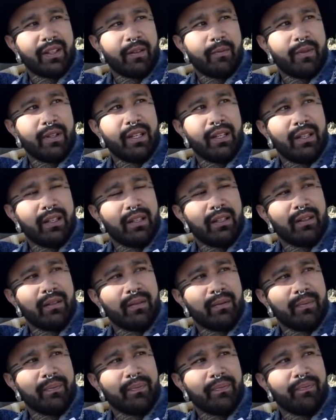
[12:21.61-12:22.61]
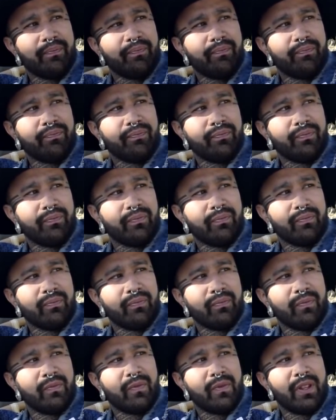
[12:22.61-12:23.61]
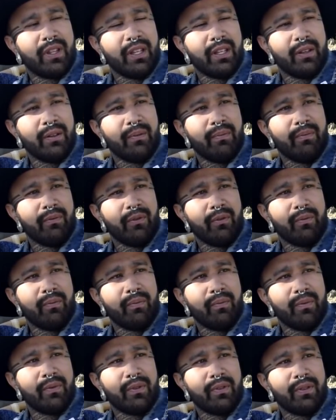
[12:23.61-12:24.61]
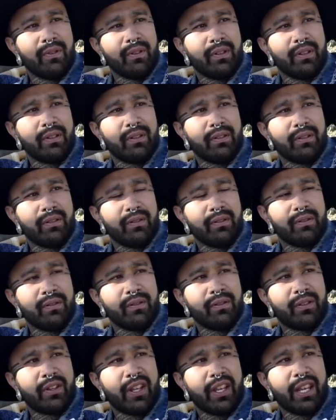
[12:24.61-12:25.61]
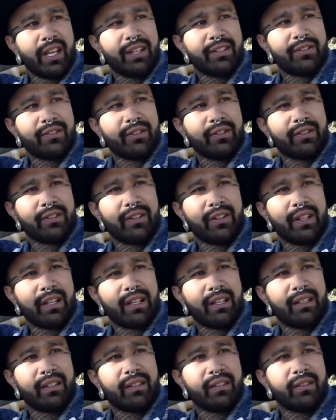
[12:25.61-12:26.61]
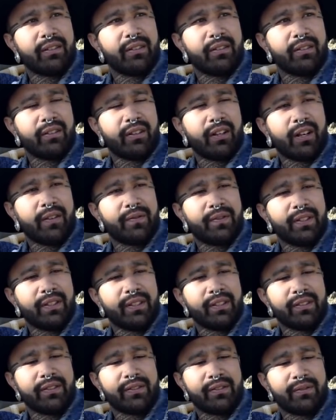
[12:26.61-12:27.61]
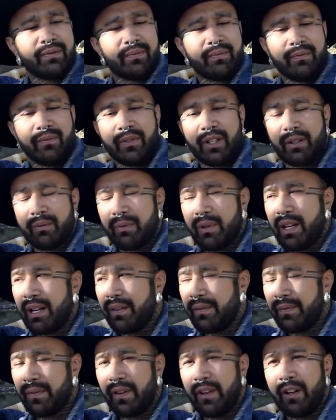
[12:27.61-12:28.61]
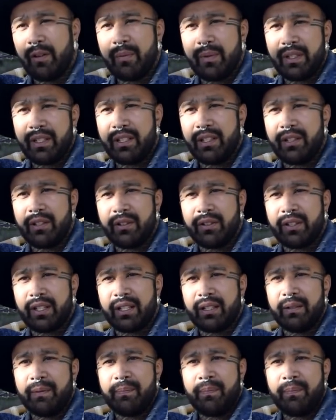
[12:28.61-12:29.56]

I mean, the answer to that often is like right in front of me, you know, like